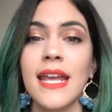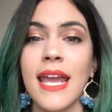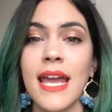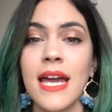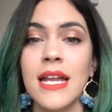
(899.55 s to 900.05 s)

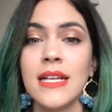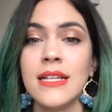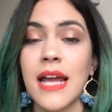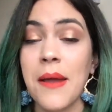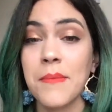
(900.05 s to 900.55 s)
and
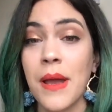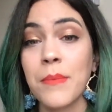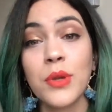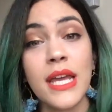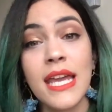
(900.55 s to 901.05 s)
I'm
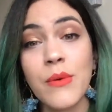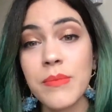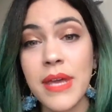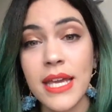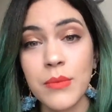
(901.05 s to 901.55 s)
playing with
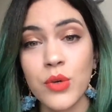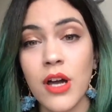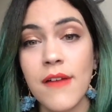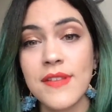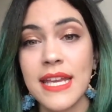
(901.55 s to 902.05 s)
makeup more
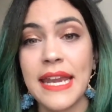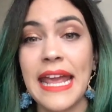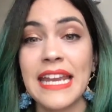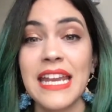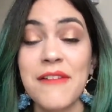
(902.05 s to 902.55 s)
often,
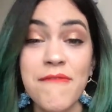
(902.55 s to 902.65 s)
and it